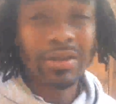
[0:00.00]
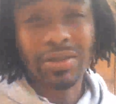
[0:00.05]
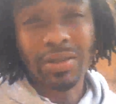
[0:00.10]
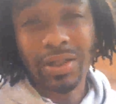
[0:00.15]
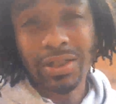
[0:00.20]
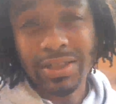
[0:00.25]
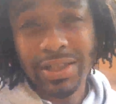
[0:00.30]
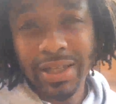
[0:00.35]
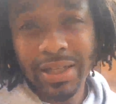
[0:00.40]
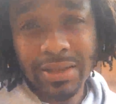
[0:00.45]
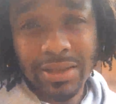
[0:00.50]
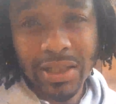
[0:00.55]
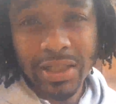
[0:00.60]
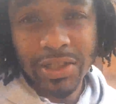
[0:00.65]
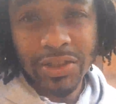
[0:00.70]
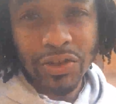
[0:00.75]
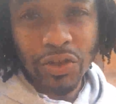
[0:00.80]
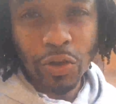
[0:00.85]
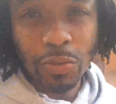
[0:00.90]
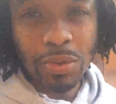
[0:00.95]
So let's get into
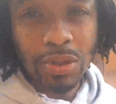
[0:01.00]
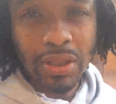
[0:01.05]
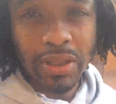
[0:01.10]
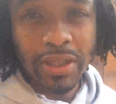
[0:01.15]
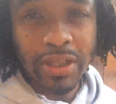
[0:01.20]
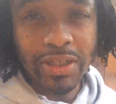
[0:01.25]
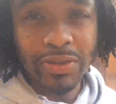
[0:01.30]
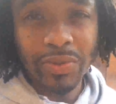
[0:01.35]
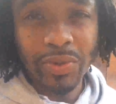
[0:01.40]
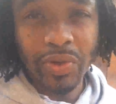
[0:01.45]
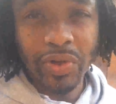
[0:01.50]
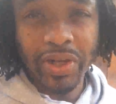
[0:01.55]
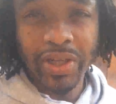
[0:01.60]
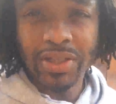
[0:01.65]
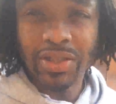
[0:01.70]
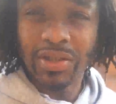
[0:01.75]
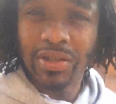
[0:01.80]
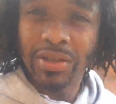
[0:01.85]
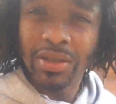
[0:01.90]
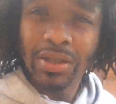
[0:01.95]
this Jubilees. We're going to
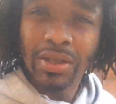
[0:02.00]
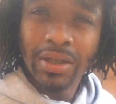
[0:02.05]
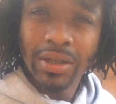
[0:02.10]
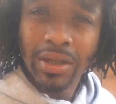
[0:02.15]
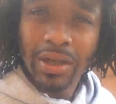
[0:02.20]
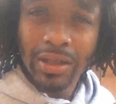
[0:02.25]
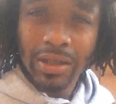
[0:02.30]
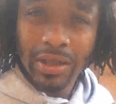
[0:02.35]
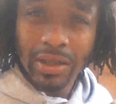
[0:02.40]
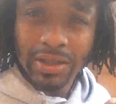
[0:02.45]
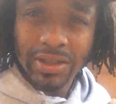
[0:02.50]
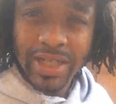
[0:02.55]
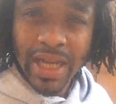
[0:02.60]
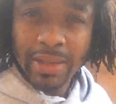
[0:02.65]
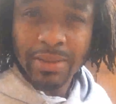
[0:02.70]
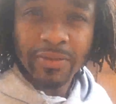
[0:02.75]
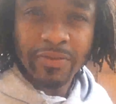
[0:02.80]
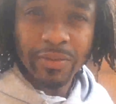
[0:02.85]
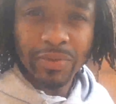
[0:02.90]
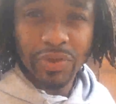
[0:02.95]
get into a little
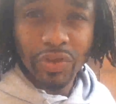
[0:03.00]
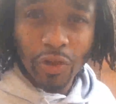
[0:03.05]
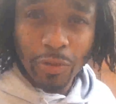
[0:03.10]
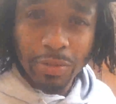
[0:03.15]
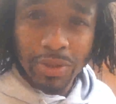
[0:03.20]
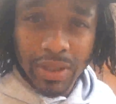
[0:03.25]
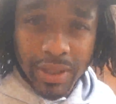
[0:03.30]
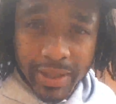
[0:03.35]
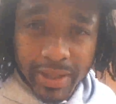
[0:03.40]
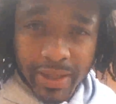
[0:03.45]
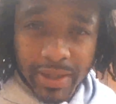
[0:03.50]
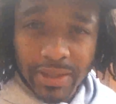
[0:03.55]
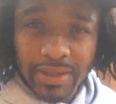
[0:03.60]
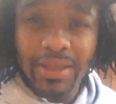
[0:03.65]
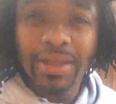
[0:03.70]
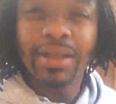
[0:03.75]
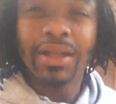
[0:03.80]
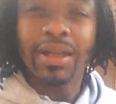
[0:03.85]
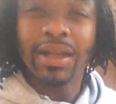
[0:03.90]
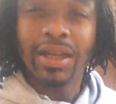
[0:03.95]
chapter from
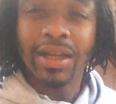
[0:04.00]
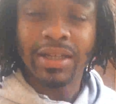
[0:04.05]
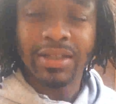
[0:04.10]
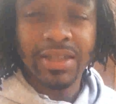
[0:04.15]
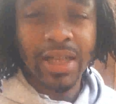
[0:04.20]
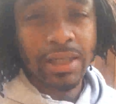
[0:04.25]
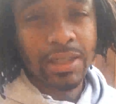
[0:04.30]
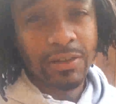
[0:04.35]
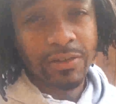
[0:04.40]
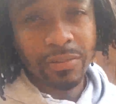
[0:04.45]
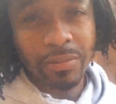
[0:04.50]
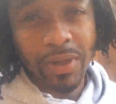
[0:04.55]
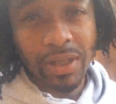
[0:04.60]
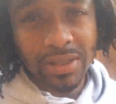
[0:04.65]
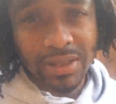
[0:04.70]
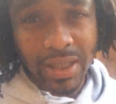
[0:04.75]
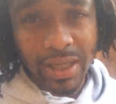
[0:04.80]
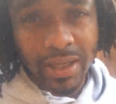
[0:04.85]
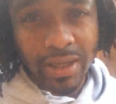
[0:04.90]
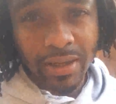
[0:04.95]
Jubilees and a chapter from
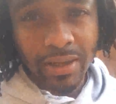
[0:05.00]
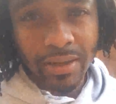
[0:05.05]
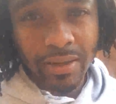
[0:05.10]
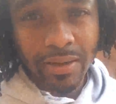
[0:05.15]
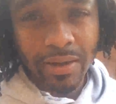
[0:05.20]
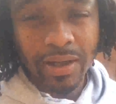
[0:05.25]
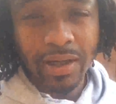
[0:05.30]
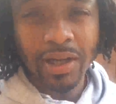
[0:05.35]
Isaiah.